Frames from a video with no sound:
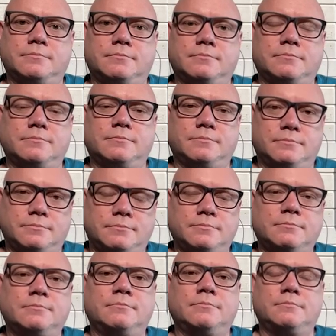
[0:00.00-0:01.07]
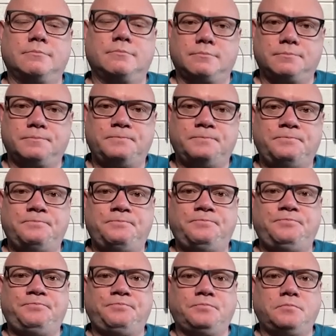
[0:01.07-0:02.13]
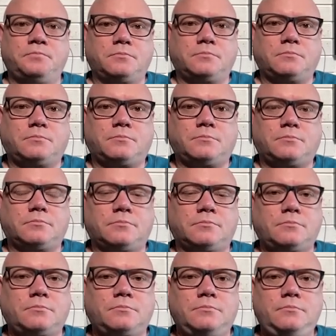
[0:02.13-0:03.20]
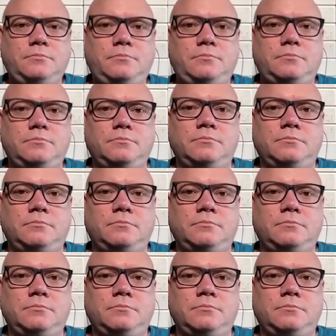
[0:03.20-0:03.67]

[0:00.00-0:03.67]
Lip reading: No words are spoken by the person on screen.